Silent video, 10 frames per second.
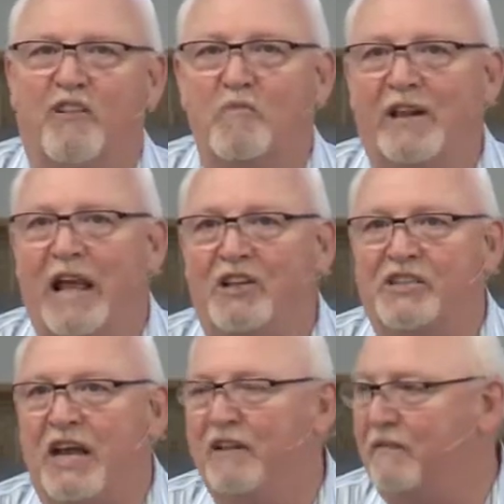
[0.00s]
of many
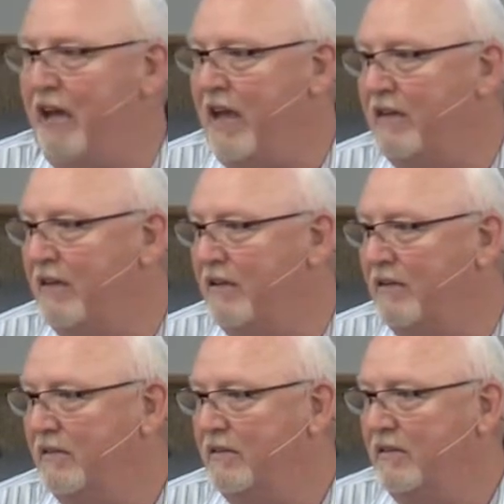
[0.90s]
outside the faith.
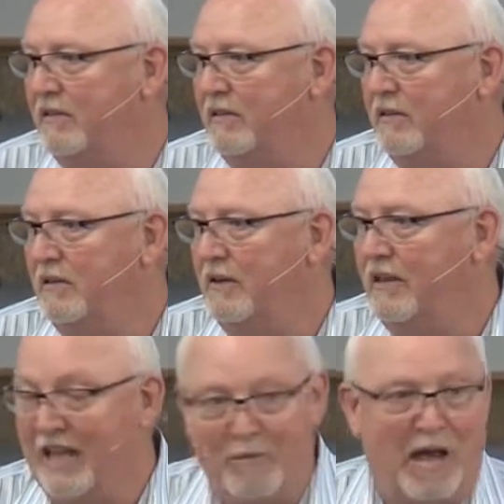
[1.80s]

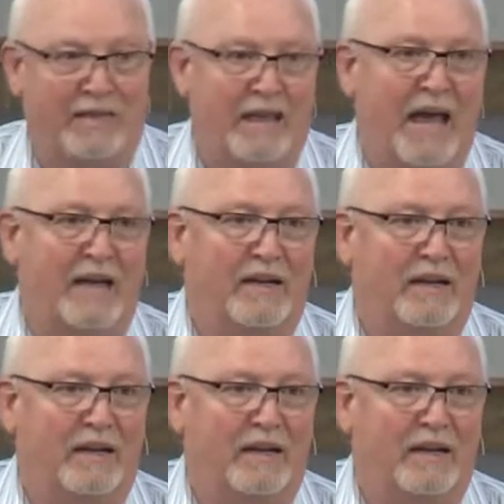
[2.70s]
Think about that.